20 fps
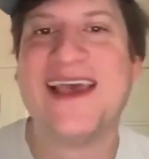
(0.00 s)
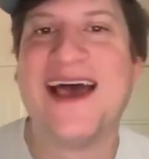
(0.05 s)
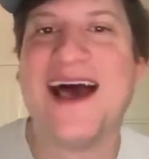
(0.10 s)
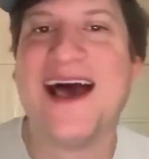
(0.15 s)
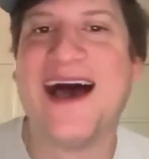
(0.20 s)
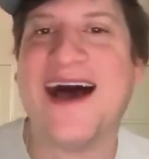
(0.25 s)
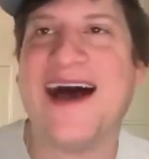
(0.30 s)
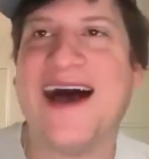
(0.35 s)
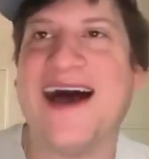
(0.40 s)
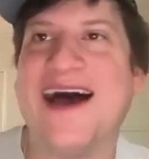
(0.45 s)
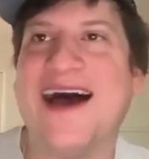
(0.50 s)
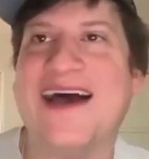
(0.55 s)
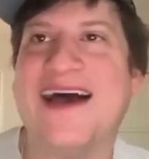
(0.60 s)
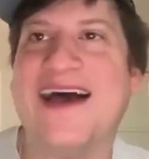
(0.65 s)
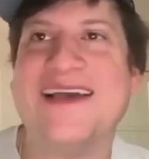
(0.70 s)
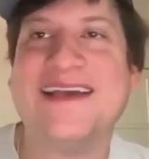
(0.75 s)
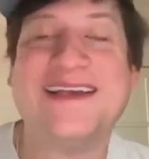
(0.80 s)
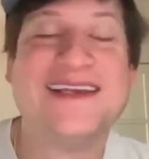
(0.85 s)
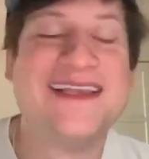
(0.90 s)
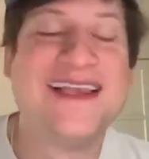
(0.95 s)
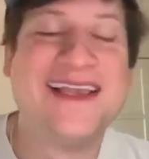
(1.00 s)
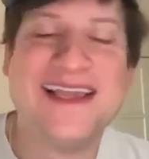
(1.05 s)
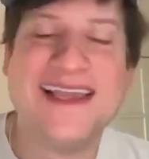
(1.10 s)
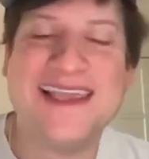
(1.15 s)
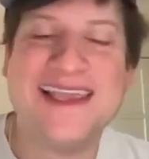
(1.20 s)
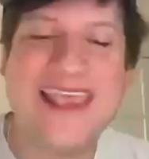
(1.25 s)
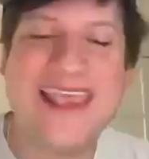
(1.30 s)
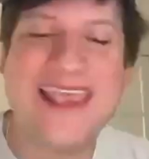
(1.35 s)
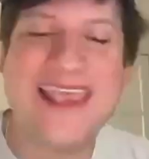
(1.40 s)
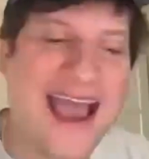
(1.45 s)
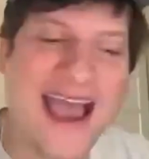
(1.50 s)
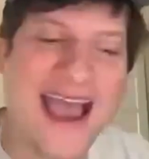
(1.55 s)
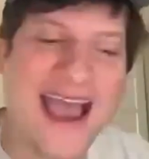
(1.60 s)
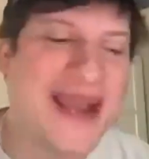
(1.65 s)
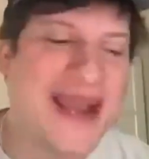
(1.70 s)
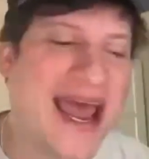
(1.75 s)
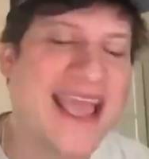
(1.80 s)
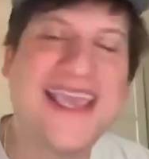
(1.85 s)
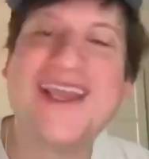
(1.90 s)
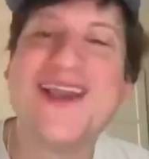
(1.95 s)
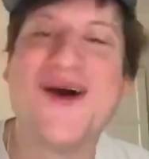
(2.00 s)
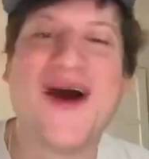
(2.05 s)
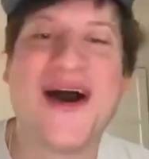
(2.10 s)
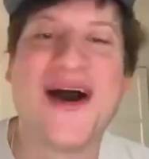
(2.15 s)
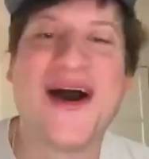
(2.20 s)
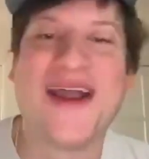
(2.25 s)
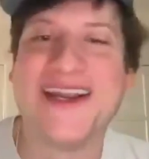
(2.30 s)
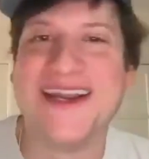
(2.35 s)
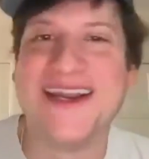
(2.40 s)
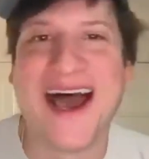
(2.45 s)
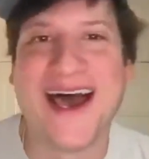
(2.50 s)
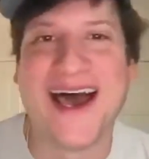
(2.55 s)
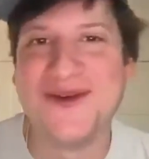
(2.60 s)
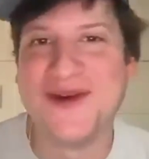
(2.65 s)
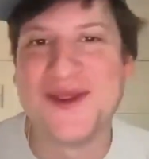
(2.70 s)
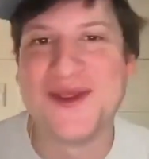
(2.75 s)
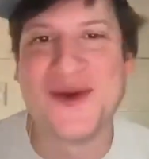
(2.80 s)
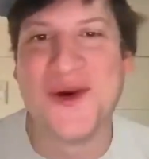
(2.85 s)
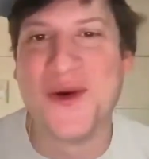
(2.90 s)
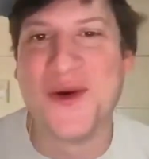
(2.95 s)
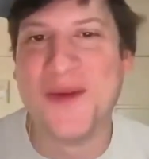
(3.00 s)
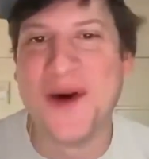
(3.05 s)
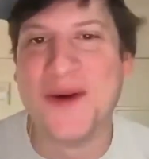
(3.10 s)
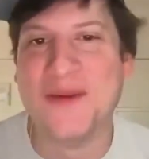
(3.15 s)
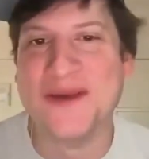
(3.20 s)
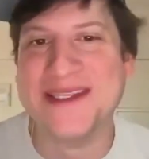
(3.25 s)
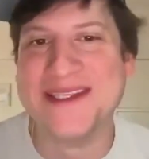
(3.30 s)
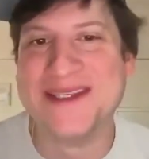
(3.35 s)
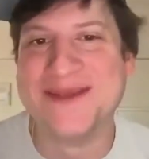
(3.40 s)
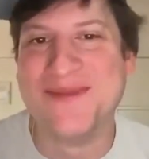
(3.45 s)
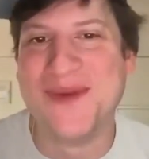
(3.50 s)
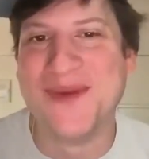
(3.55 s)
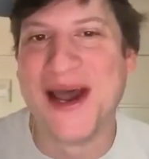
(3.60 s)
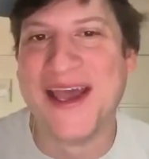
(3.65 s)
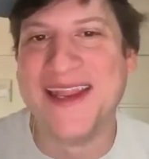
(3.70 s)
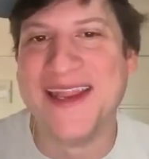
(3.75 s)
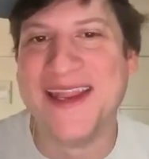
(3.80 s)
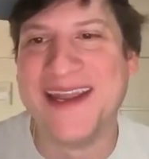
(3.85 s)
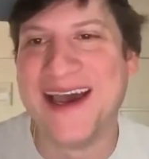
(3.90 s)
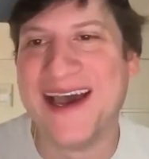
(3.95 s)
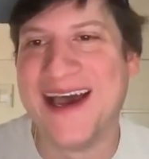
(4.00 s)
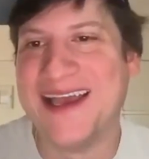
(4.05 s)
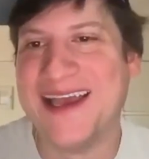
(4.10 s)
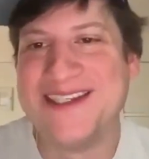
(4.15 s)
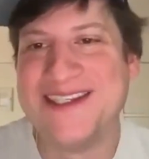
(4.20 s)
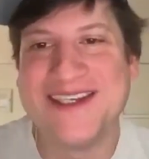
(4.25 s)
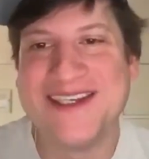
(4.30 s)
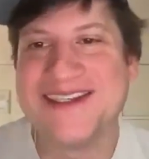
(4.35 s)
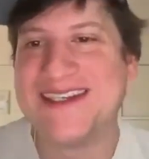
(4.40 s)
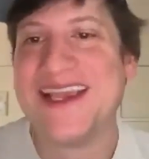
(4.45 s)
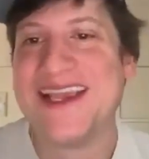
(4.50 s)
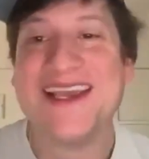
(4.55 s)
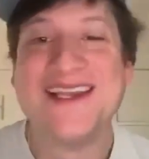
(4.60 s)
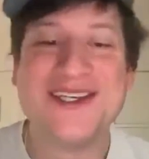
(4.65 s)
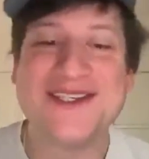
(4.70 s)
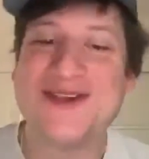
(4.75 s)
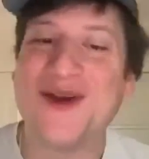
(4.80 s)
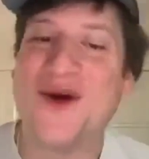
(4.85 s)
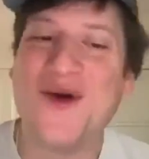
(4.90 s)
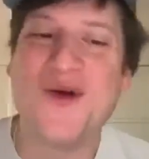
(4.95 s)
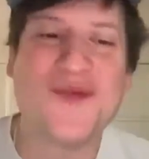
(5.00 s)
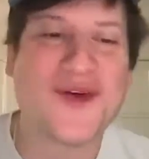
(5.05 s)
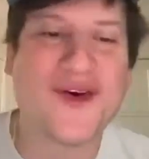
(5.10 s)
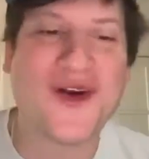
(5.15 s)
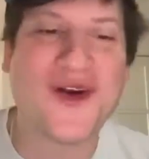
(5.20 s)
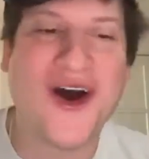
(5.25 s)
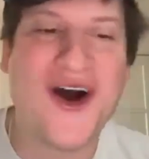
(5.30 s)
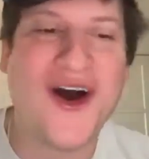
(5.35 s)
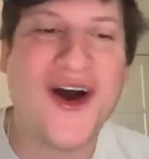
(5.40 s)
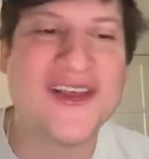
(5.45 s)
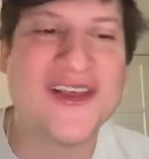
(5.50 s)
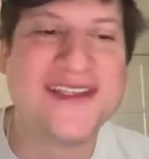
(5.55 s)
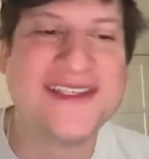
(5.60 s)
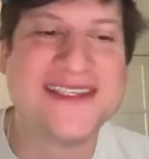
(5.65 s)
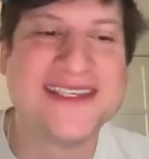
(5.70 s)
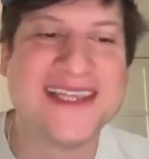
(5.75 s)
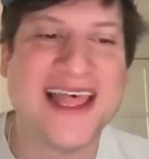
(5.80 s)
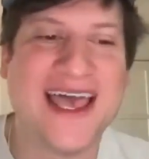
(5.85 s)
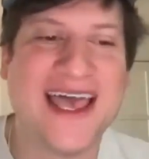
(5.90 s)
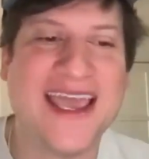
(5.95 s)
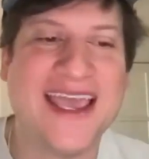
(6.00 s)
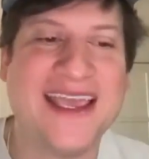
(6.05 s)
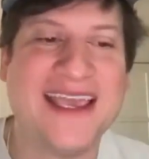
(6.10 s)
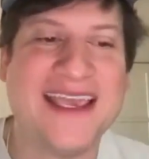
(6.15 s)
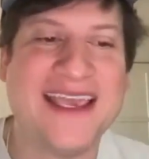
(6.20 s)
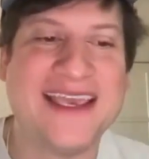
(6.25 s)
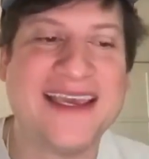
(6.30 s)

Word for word: Uh, yeah, I mean, I could go on and on with cool moments, but uh, just overall, it's like